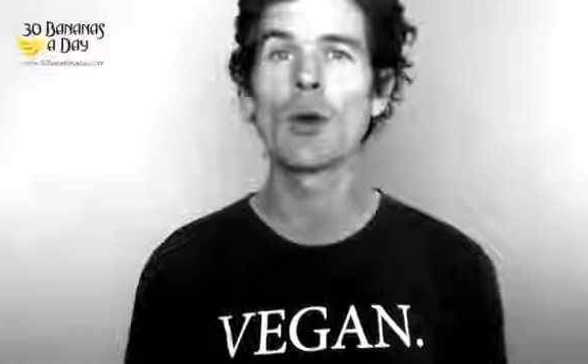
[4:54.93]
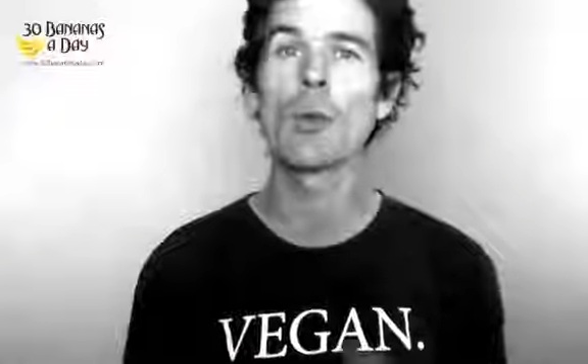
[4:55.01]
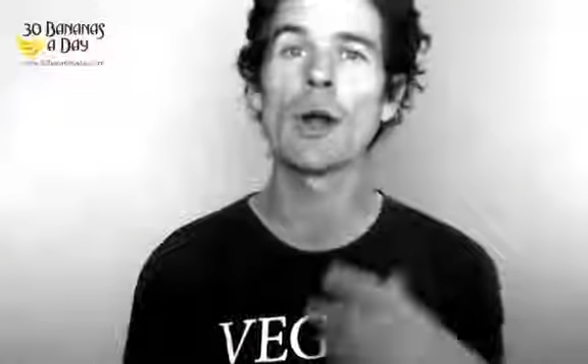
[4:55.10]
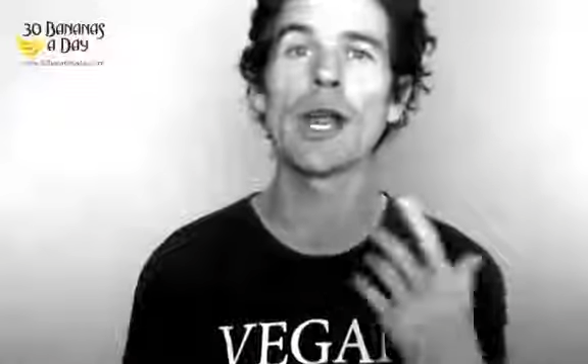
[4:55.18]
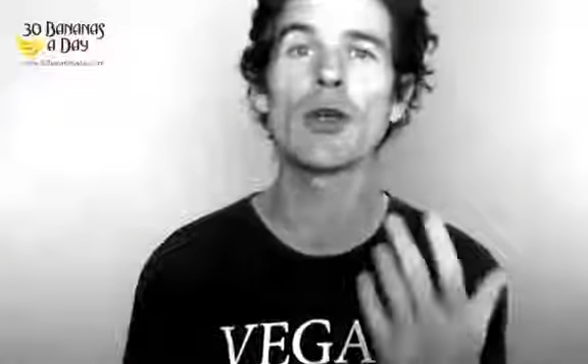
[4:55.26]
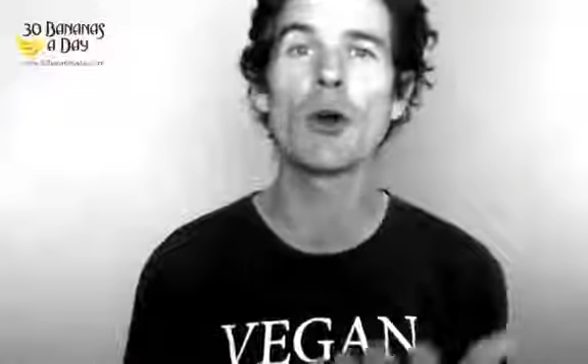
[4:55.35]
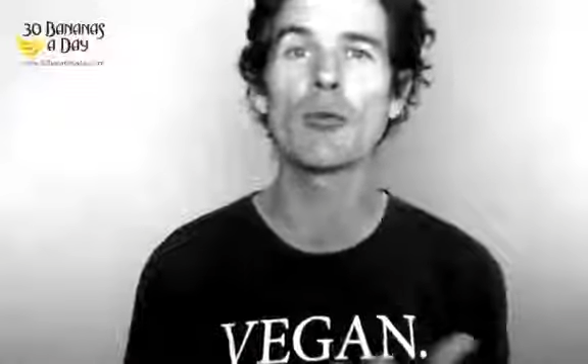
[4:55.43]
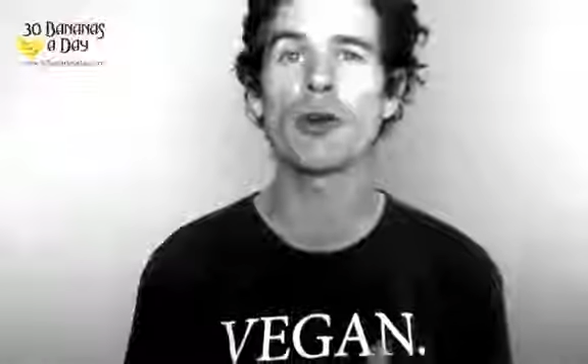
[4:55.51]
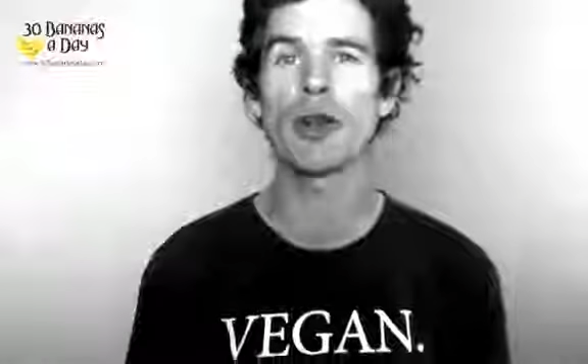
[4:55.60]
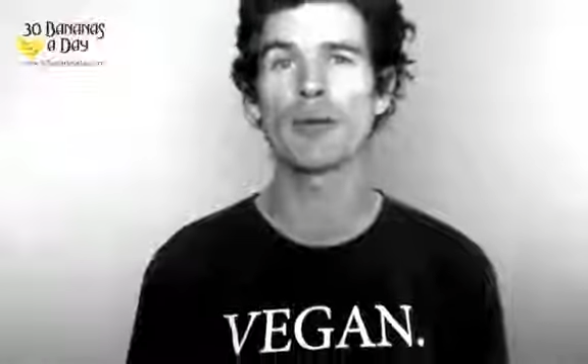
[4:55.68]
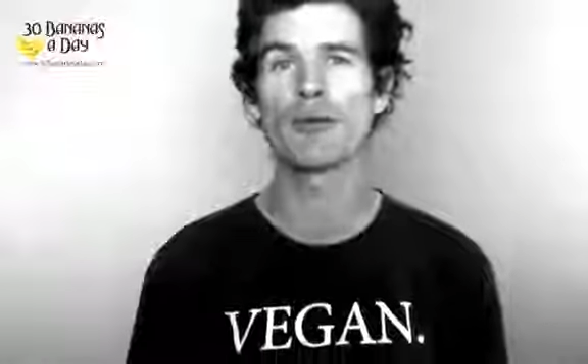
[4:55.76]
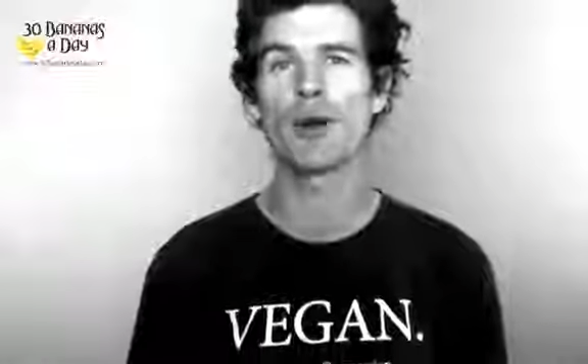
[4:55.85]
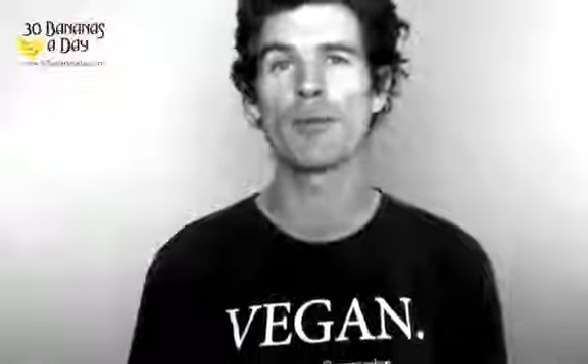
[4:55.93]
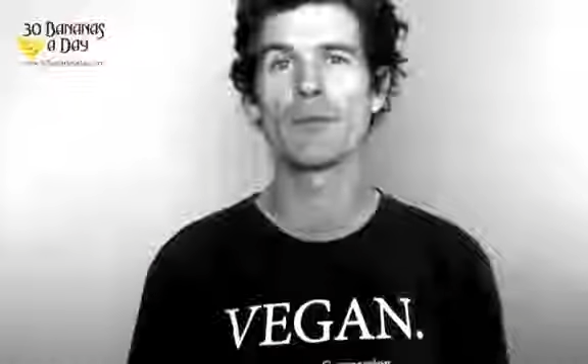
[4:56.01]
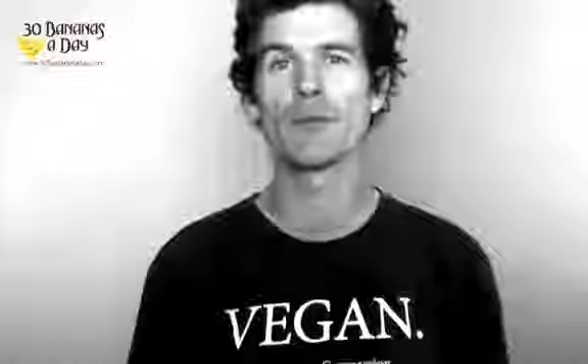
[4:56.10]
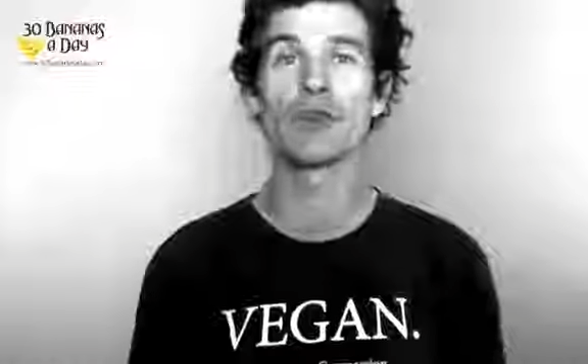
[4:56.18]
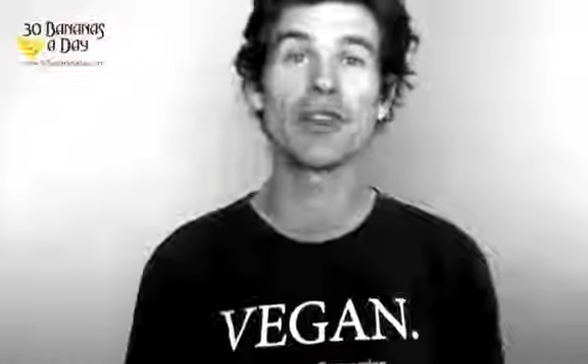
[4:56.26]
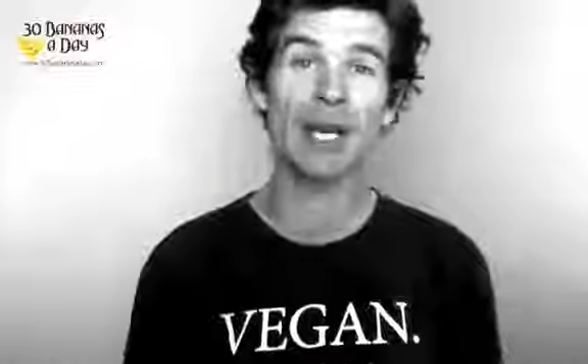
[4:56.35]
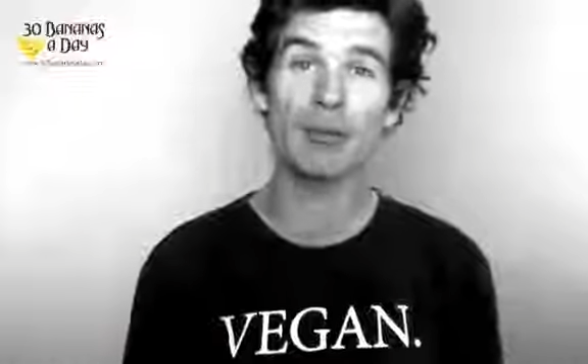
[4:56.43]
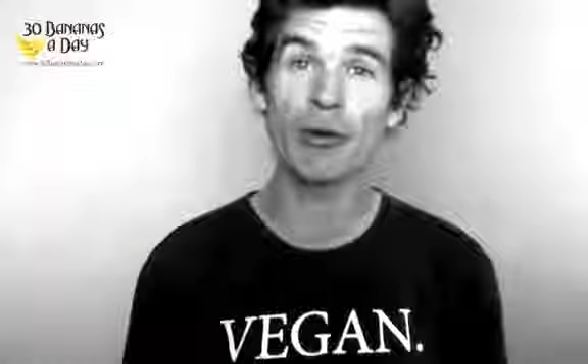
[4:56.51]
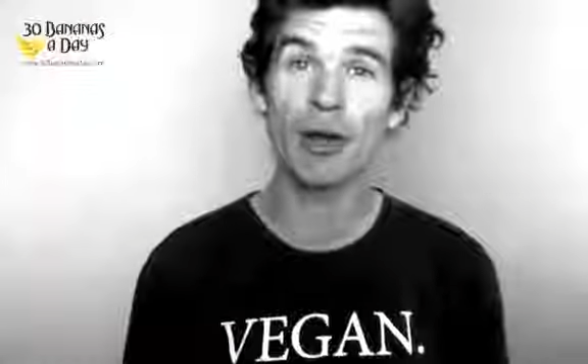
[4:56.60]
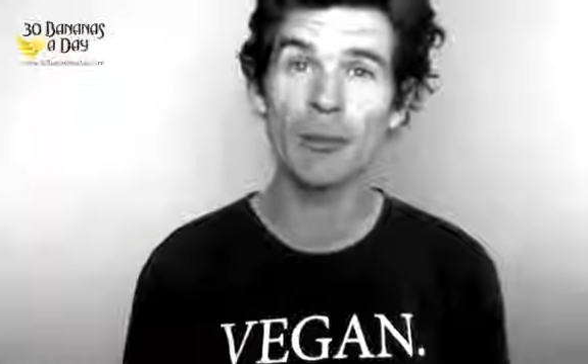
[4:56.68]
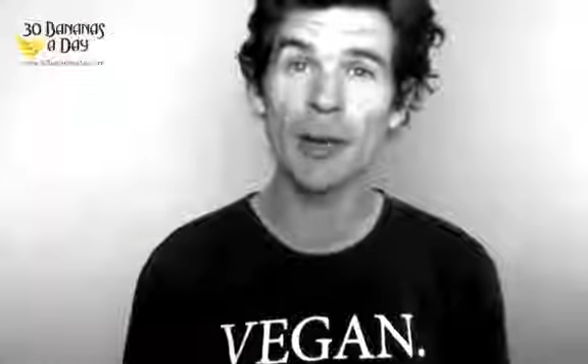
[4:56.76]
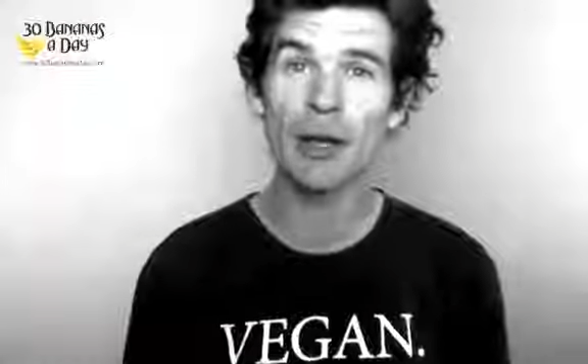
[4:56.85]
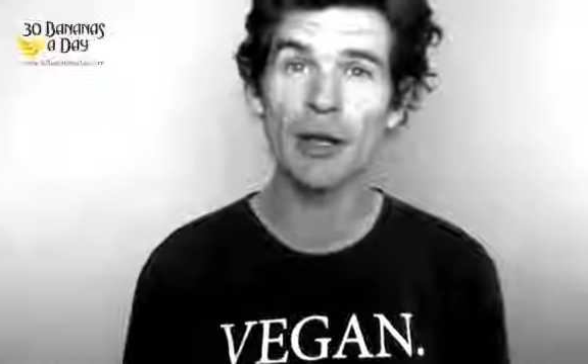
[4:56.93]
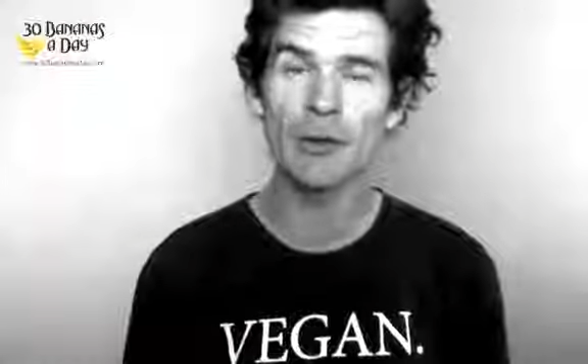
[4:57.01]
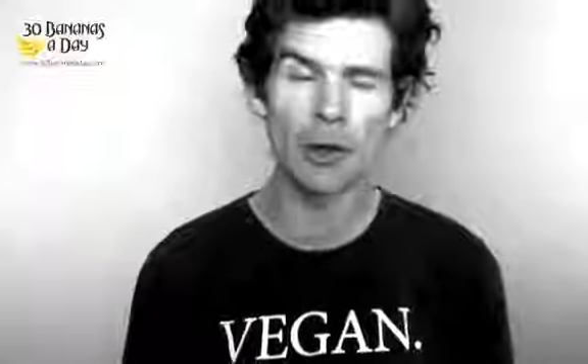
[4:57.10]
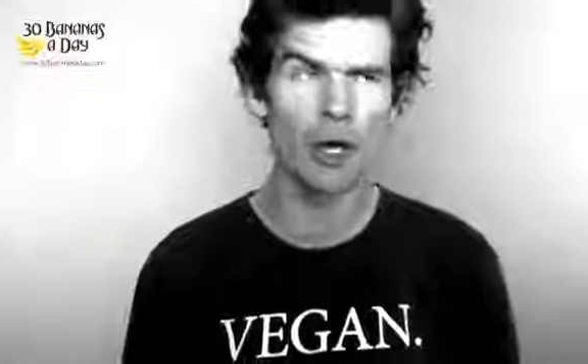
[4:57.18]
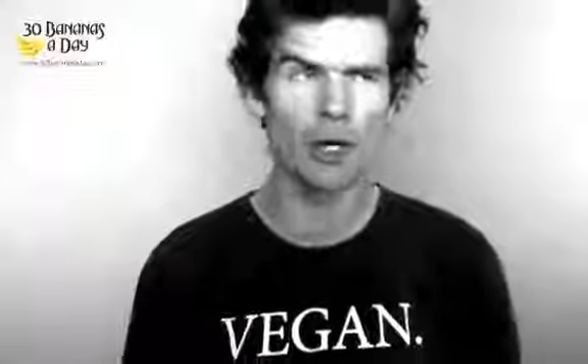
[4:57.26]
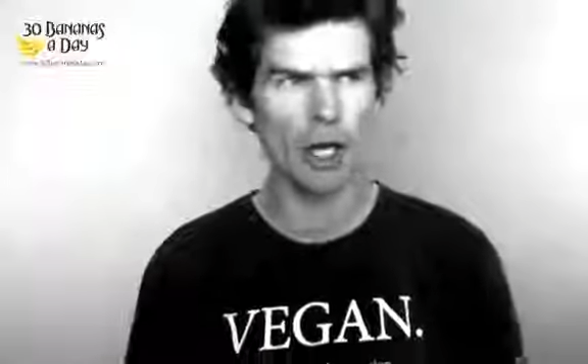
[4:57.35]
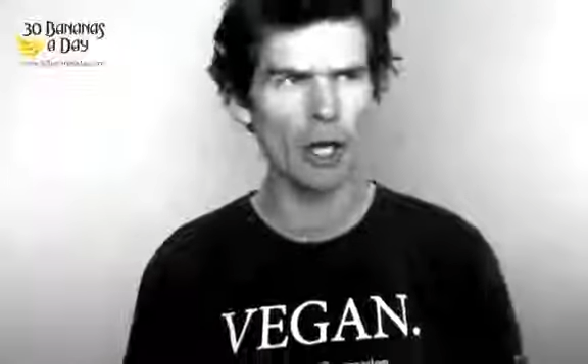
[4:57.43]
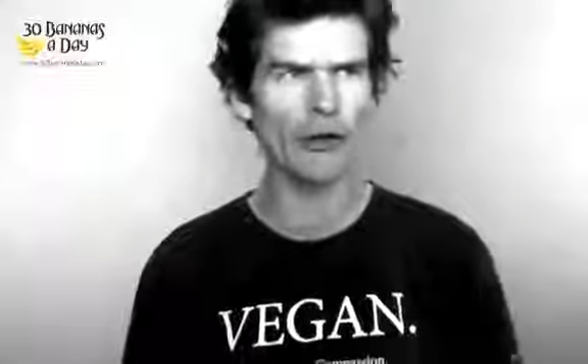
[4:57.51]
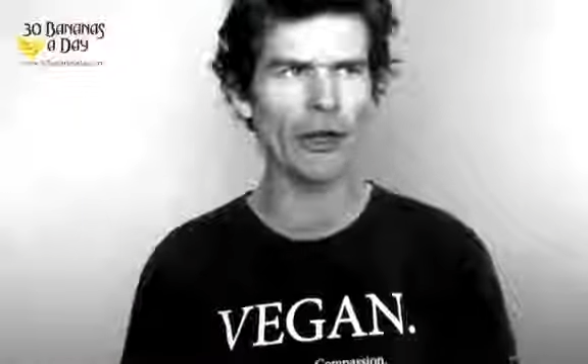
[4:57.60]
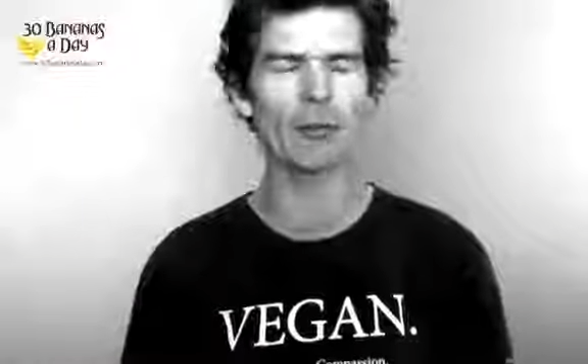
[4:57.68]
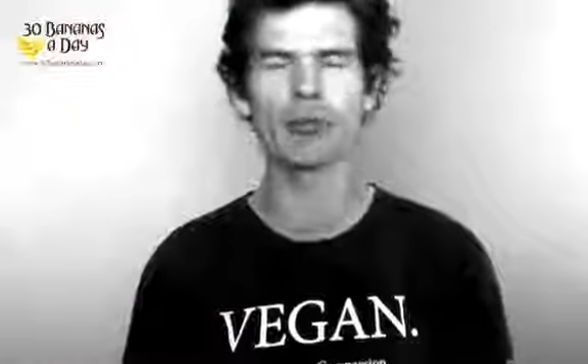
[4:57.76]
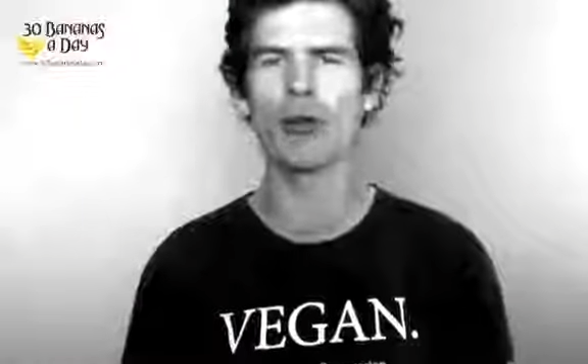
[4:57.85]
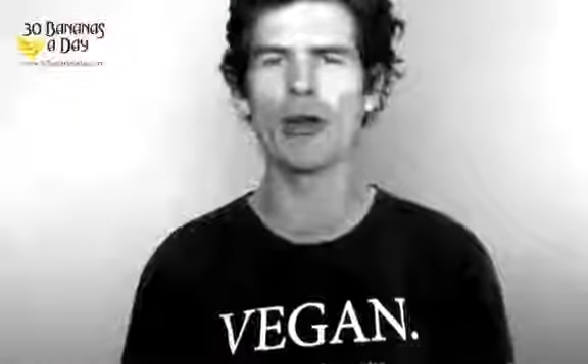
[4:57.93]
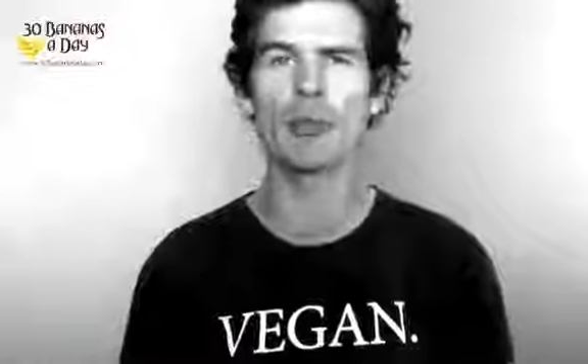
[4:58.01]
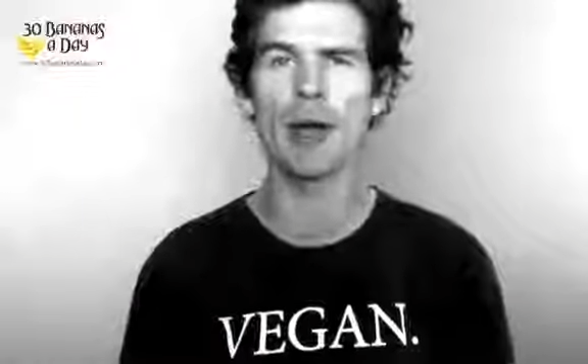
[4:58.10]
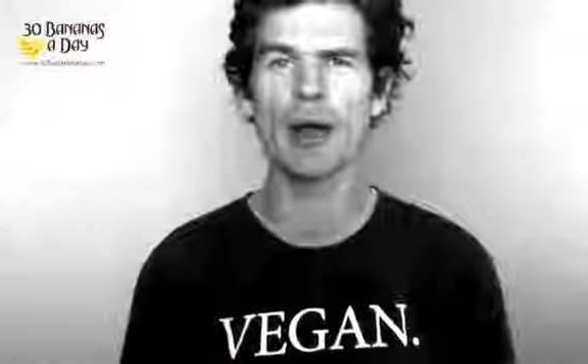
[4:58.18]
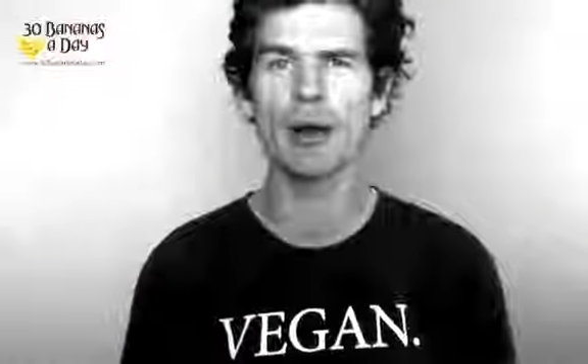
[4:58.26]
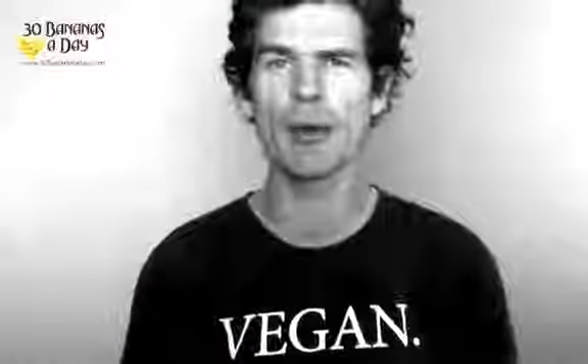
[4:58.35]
Where do you get your protein from? Do you take a protein powder? And they're like, yeah, I take a protein powder.